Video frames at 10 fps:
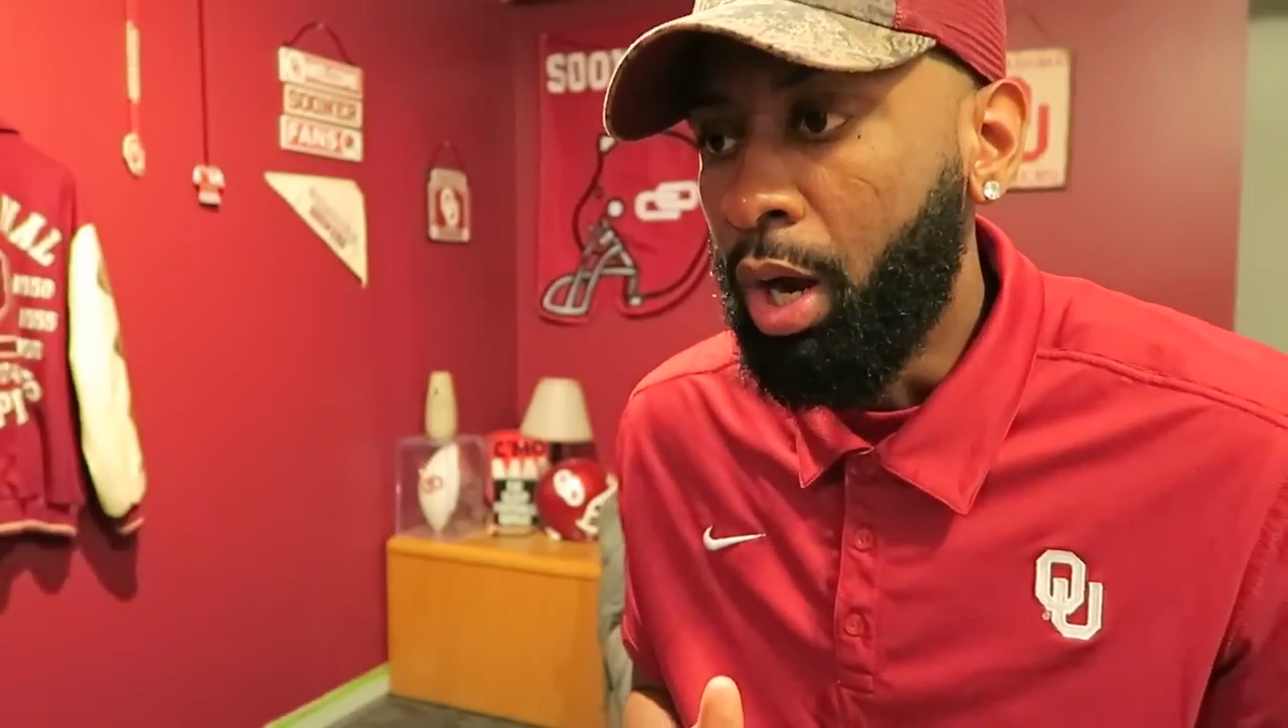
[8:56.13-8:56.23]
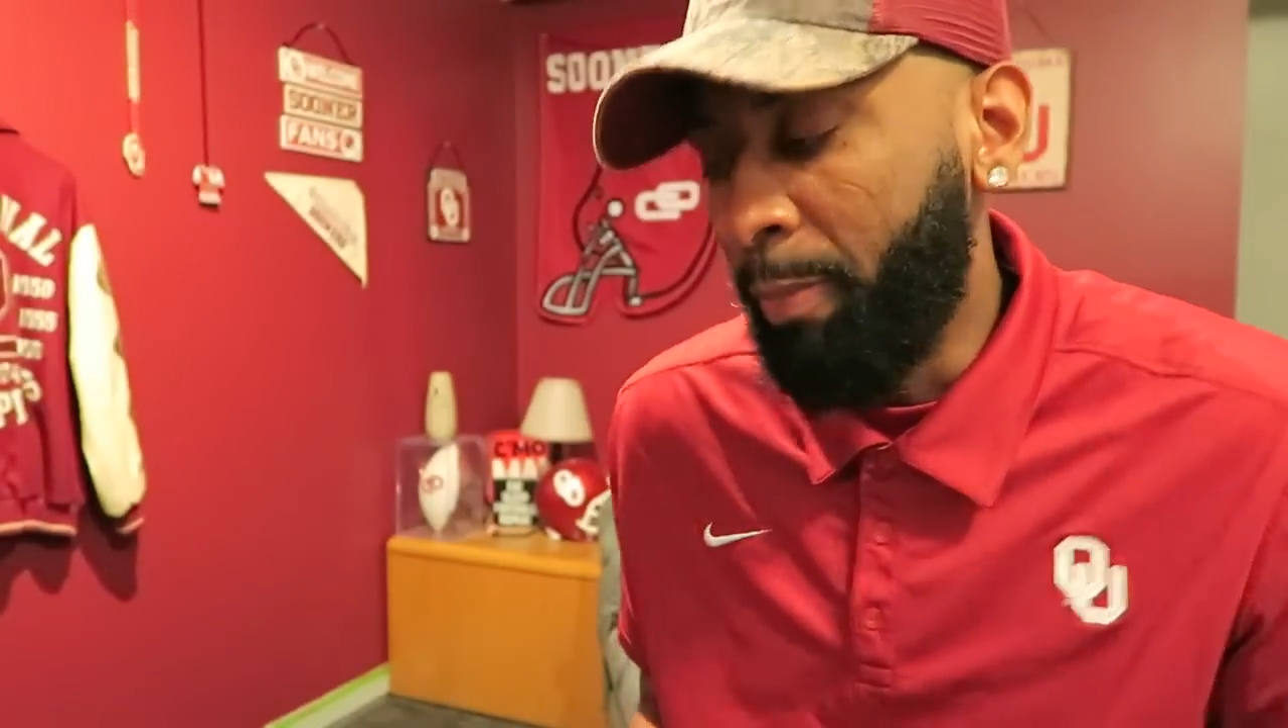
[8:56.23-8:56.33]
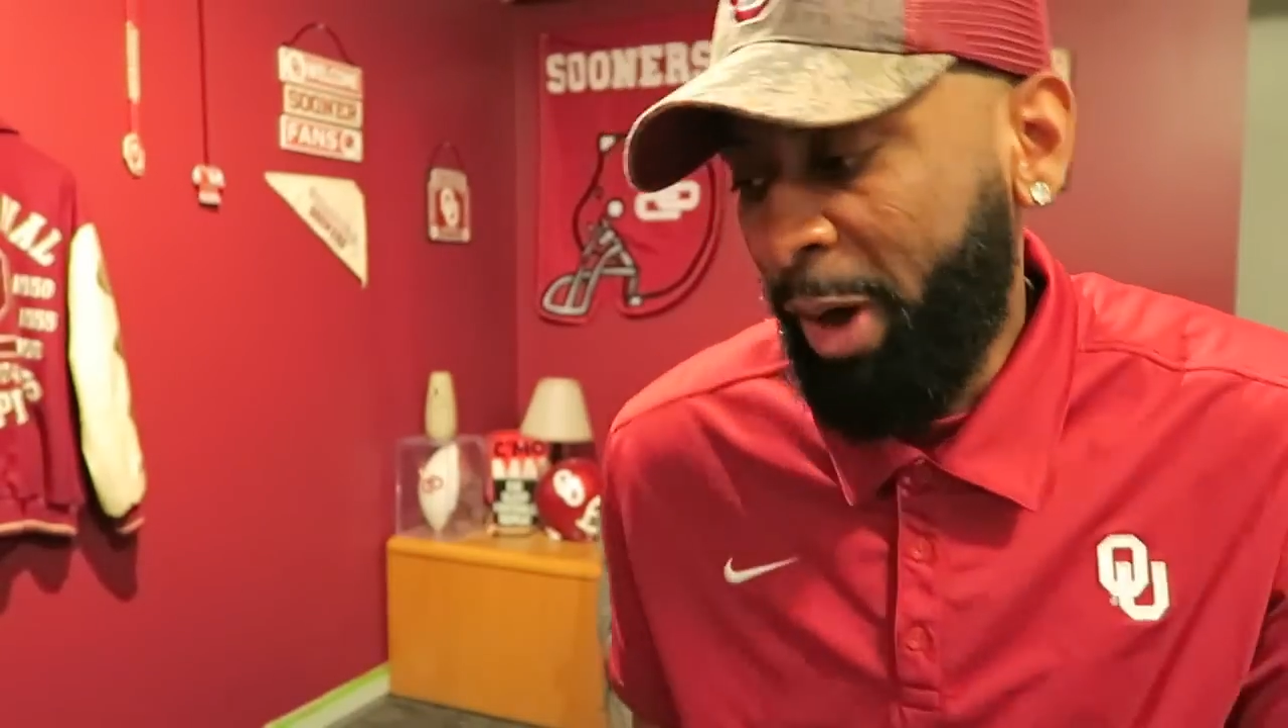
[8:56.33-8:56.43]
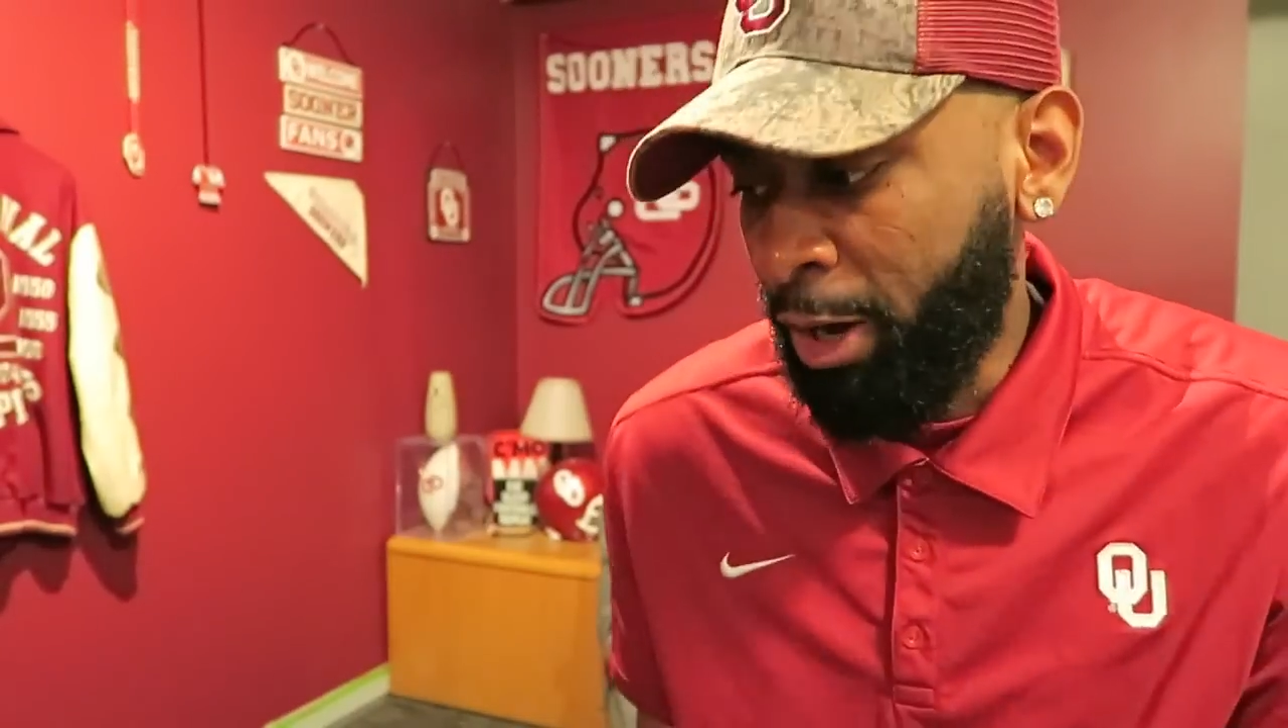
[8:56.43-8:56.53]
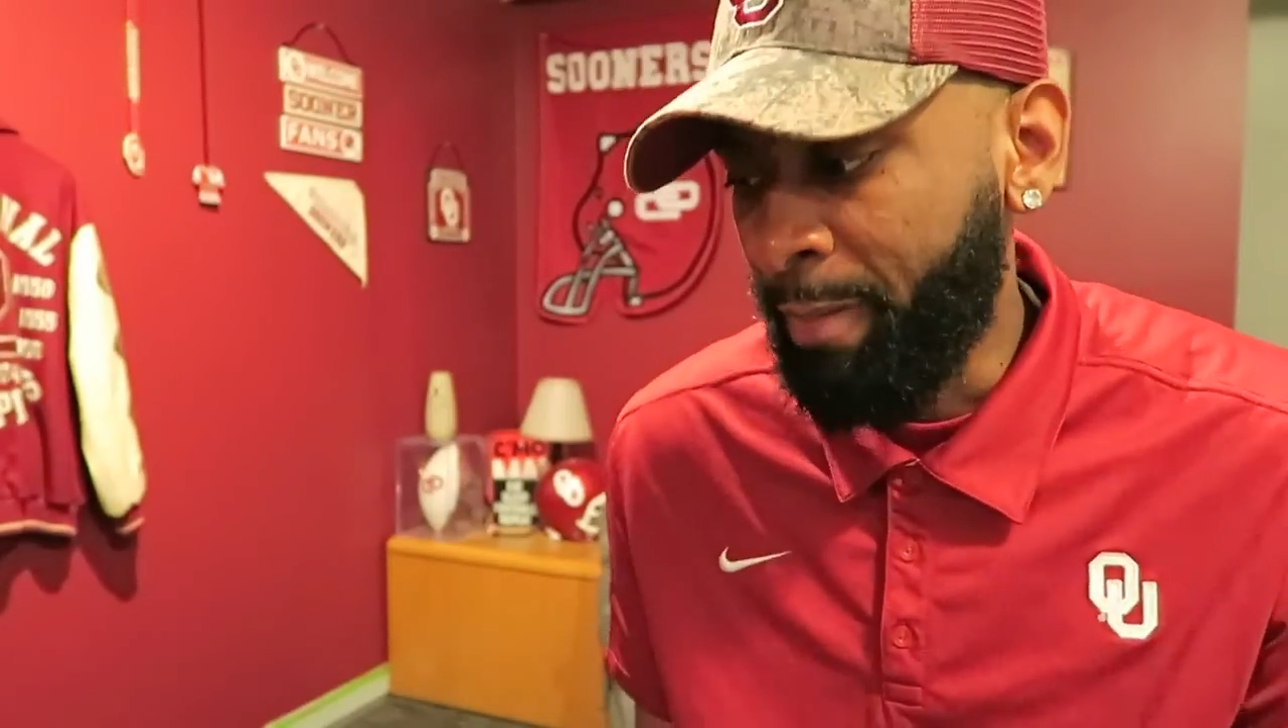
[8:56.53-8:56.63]

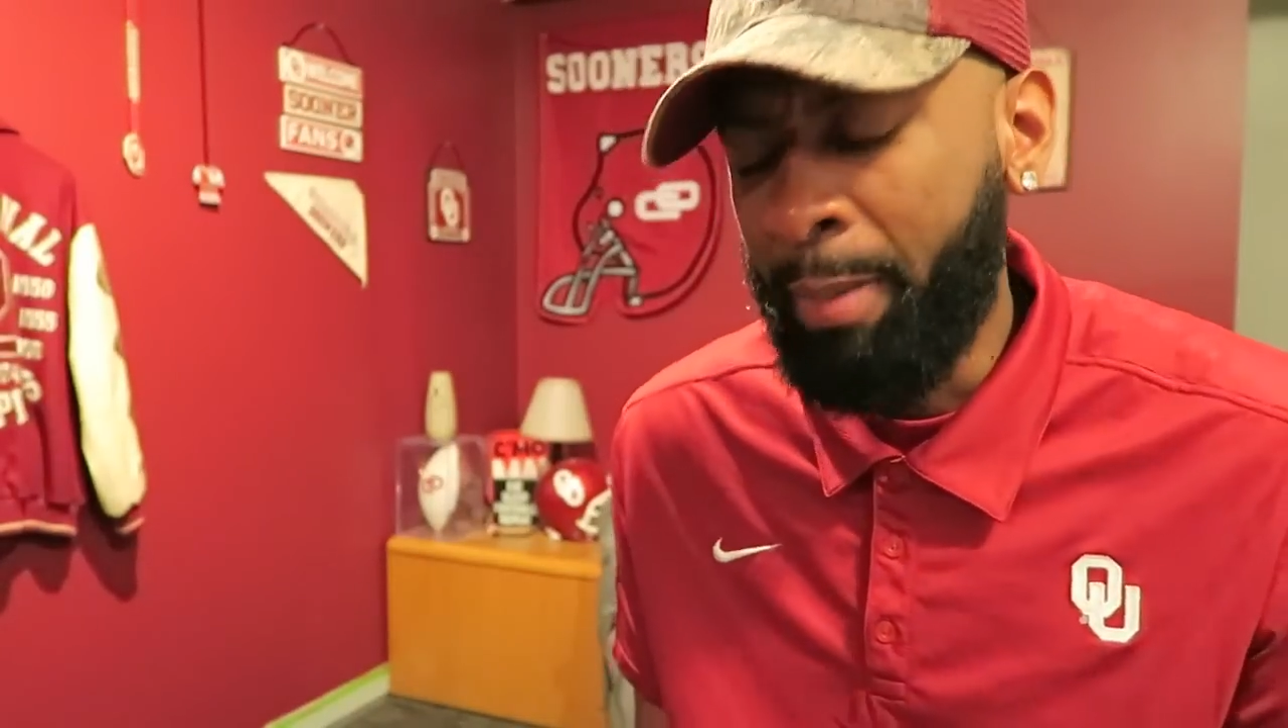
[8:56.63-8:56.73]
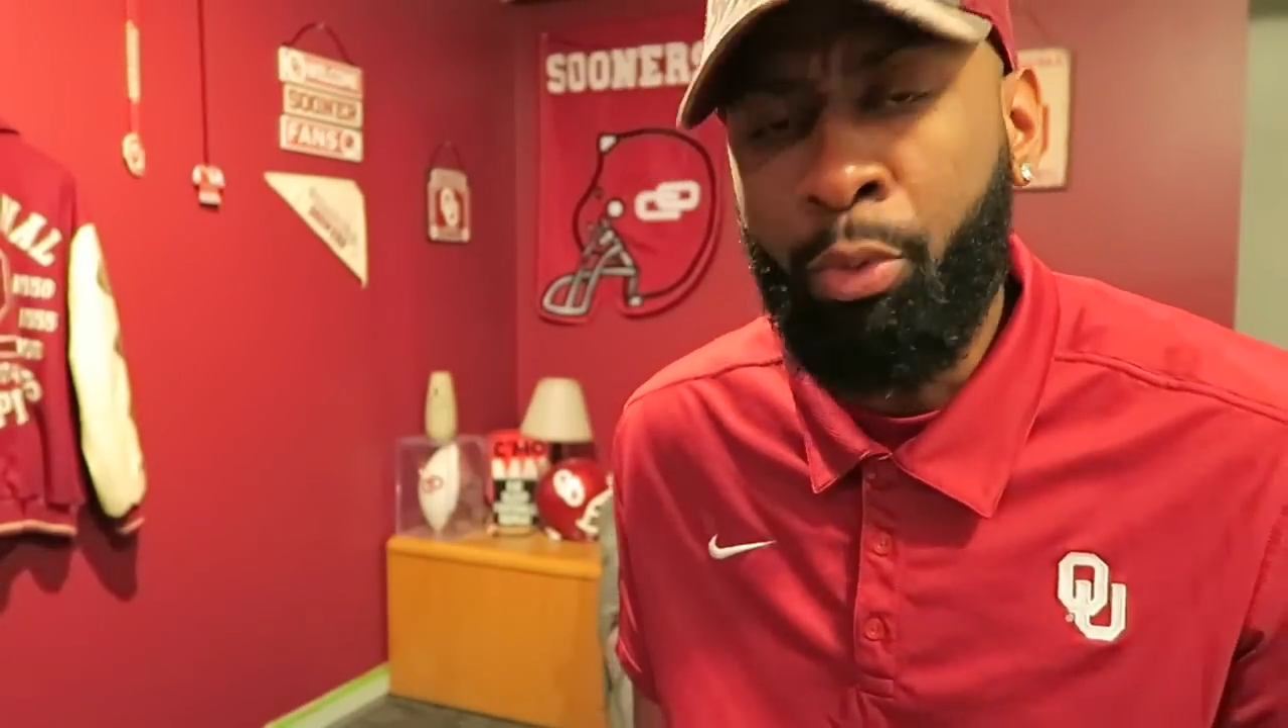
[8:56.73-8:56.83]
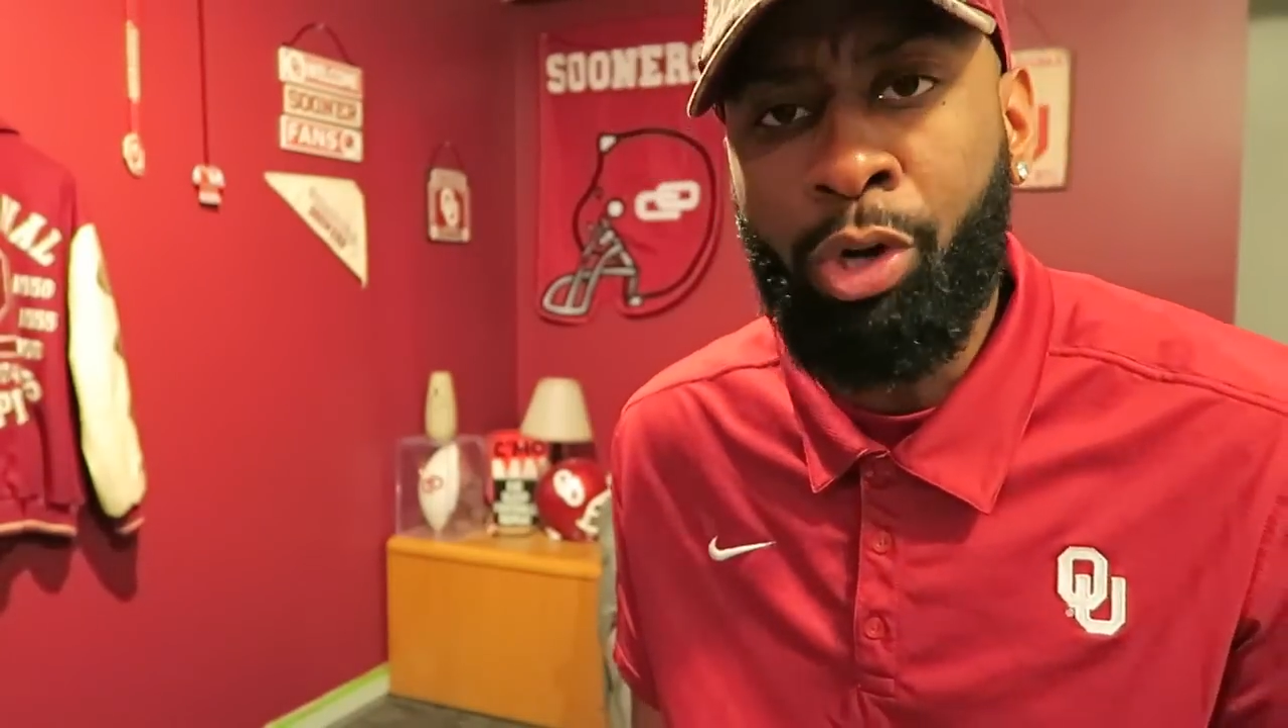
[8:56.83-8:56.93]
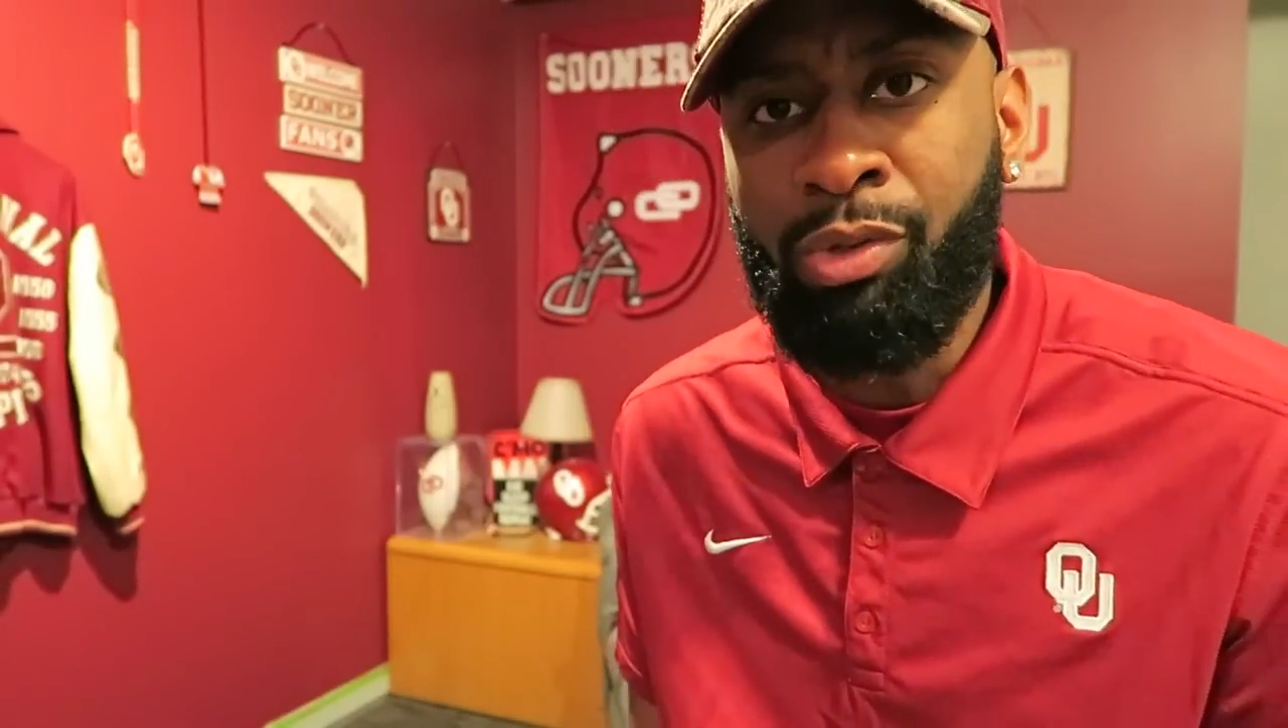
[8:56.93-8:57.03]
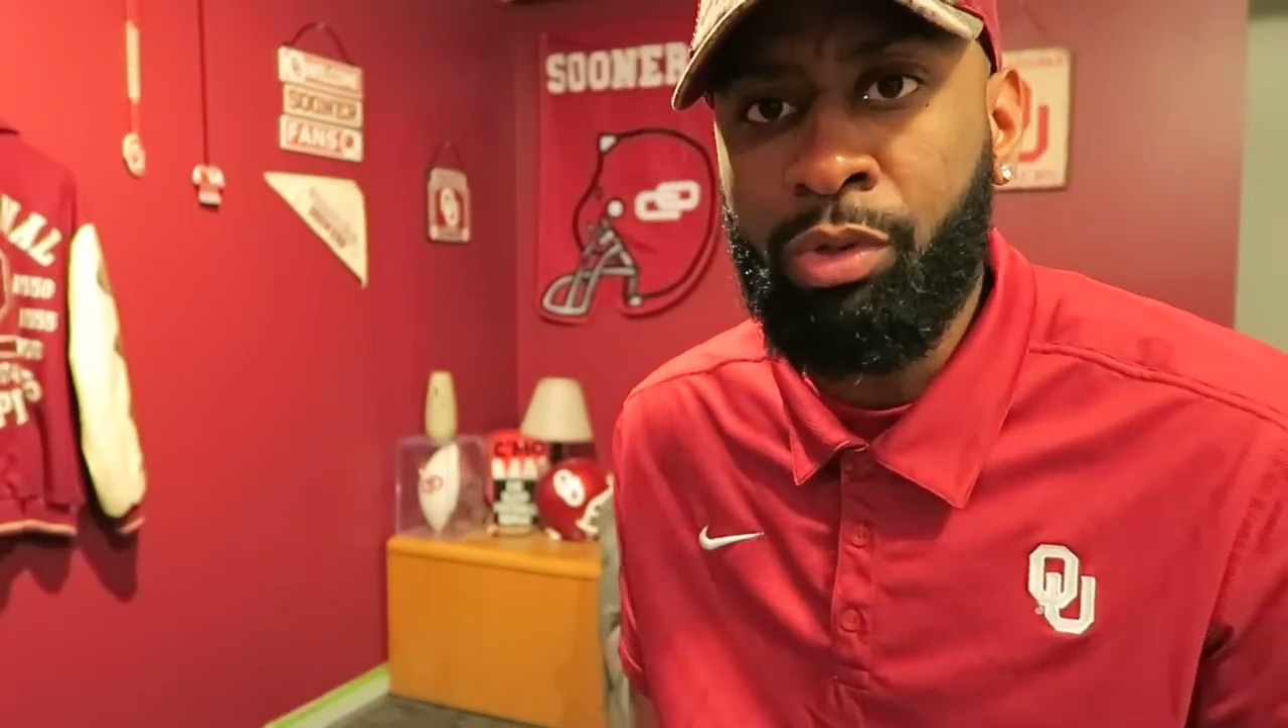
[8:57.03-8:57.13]
I'm proud of my
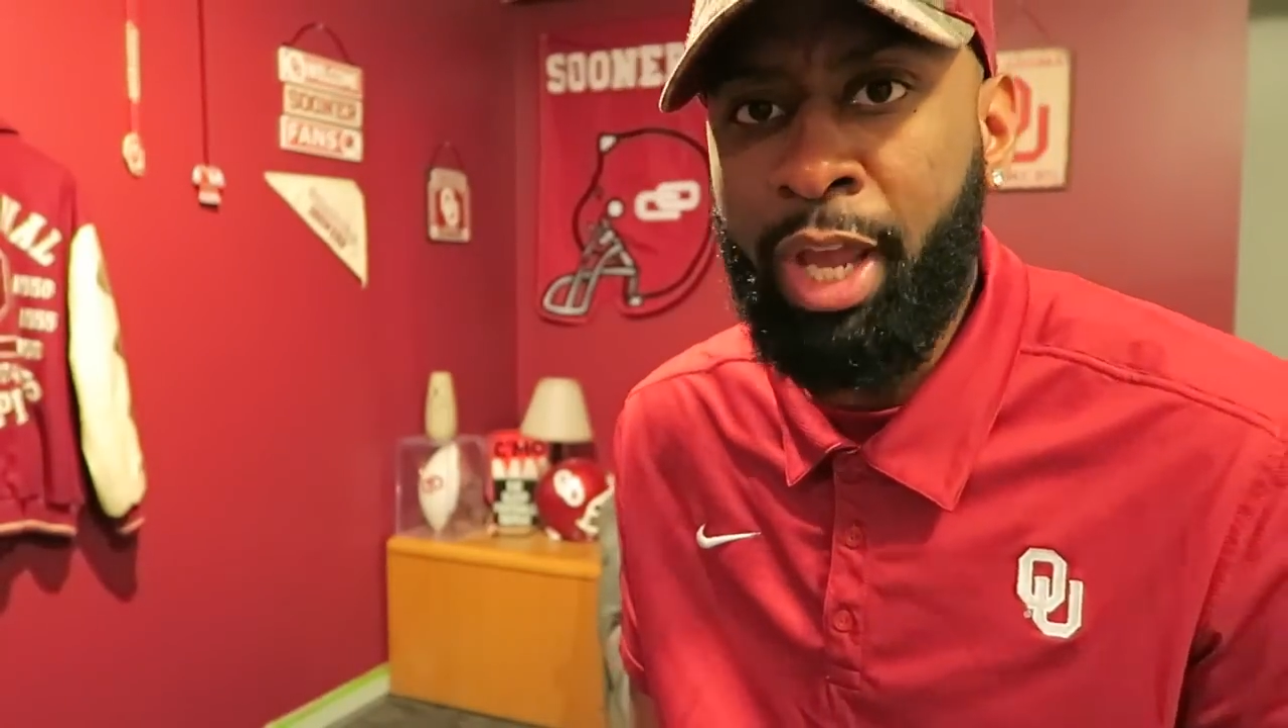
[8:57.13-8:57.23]
boys,